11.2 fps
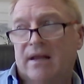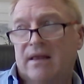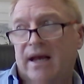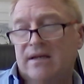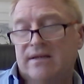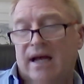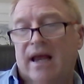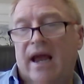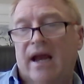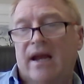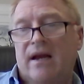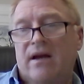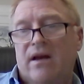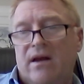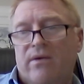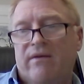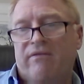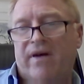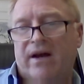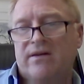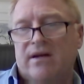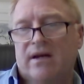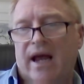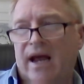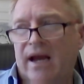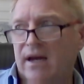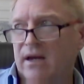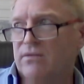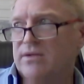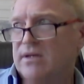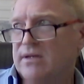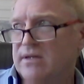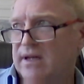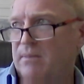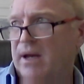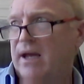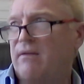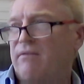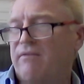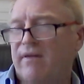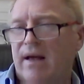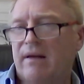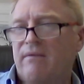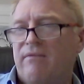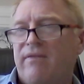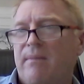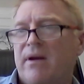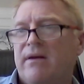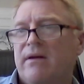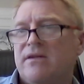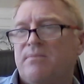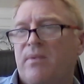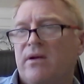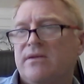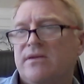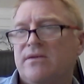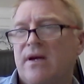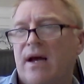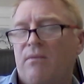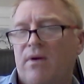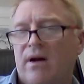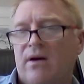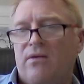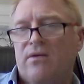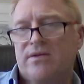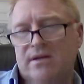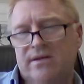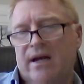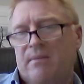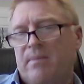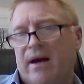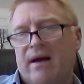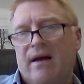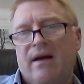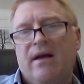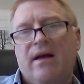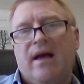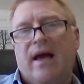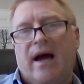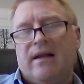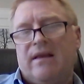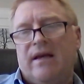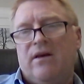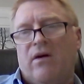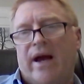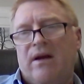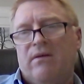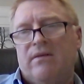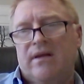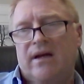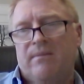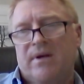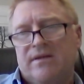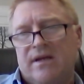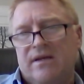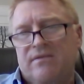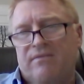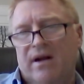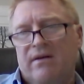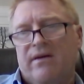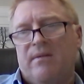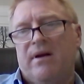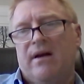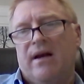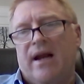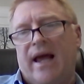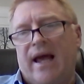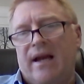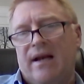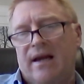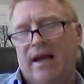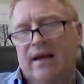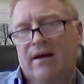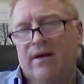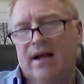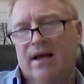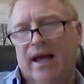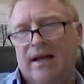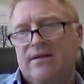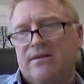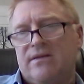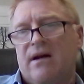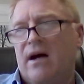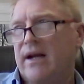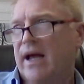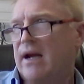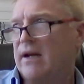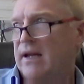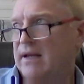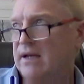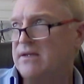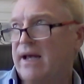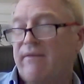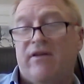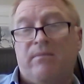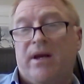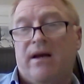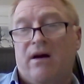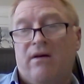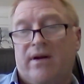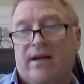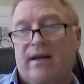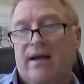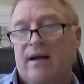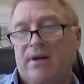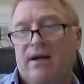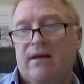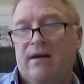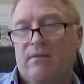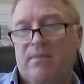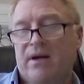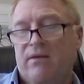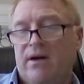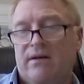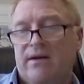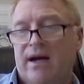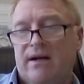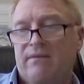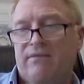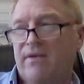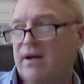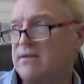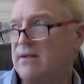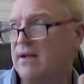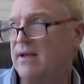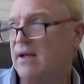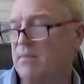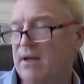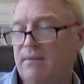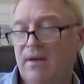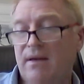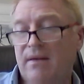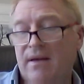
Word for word: thing is that any new infection, any new systemic infl inflammatory response will cause a setback. I think your endothelium is, is vulnerable, and you know it, it just can't handle it. It doesn't have to be COVID. It can be a, you know a urinary tract infection. It can be